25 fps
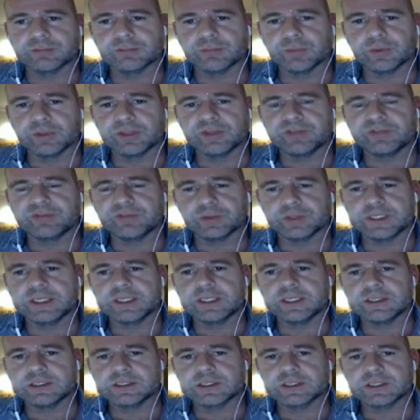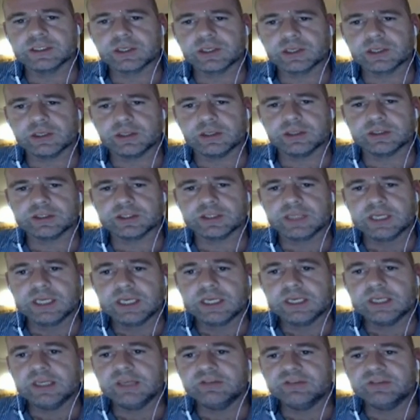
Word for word: more than 40 kids in a class mm.